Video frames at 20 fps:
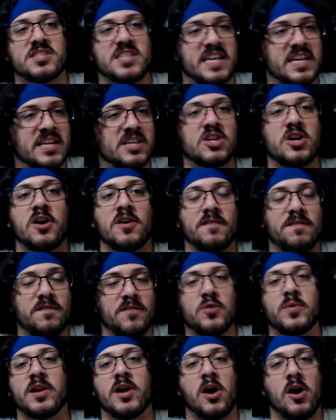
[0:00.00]
in Kung
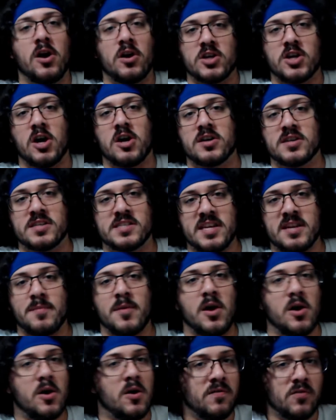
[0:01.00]
Fu and Hong Kong cinema
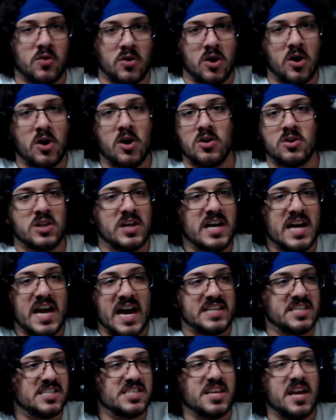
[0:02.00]
overall, I
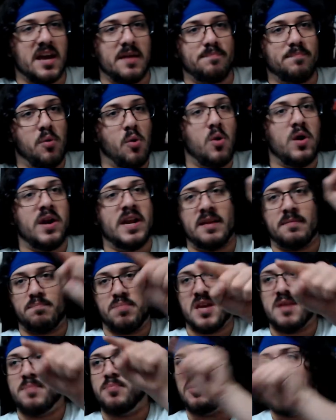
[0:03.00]
just kept pointing
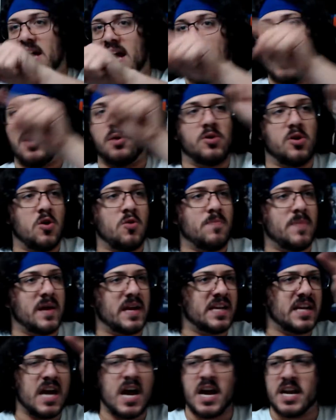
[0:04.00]
people out. Oh my
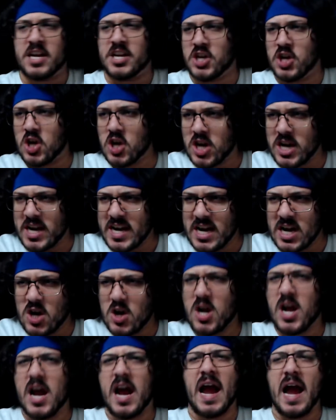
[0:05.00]
god, you're here?
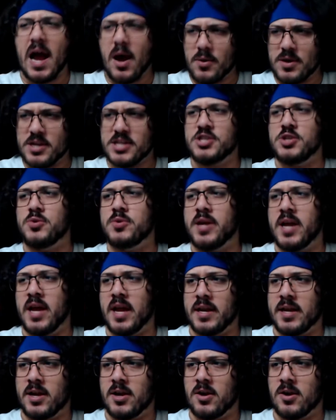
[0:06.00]
How did you get
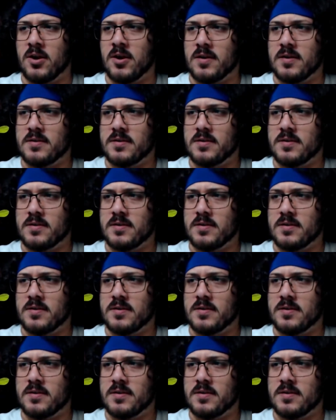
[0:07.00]
here?